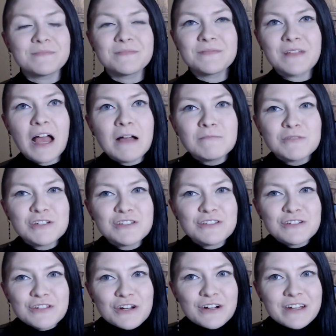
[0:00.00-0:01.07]
I'm just
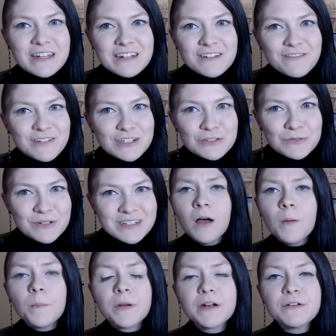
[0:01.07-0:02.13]
a dark individual.
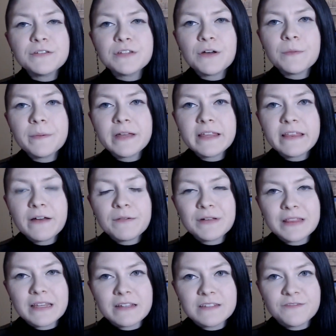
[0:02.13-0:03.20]
But I was hoping that
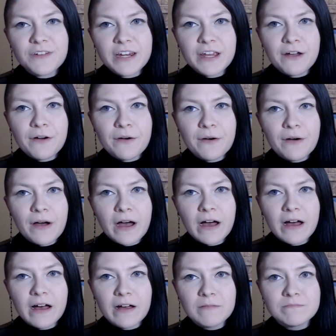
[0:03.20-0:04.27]
with this video,
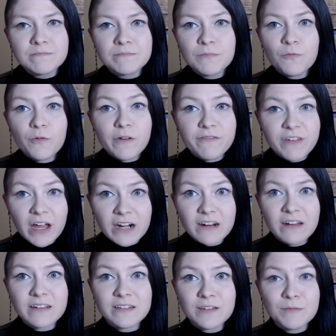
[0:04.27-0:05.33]
we've got
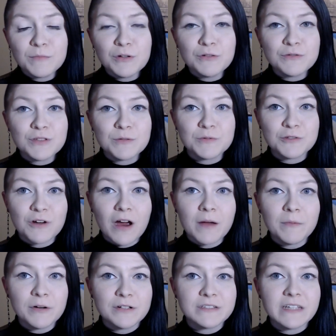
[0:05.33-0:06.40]
some new
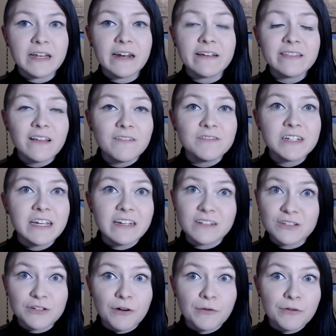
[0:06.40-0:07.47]
subscribers, and I'd love to get
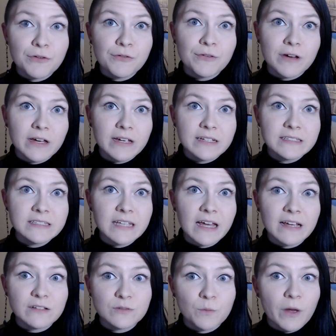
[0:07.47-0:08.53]
to know you guys
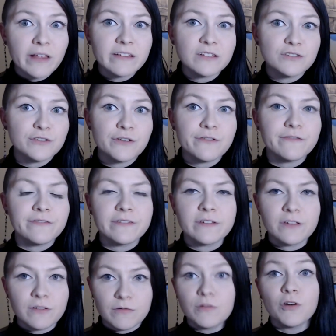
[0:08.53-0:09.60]
as well as
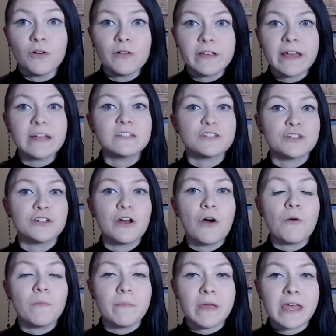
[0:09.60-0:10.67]
you'll get to
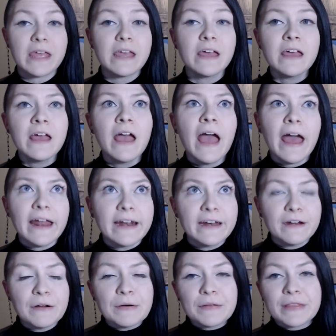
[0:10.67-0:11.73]
know me. And I
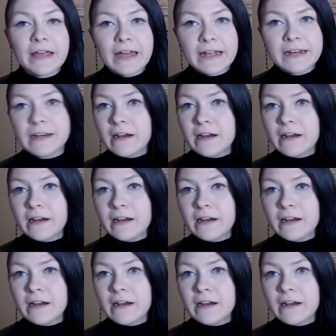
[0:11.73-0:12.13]
know that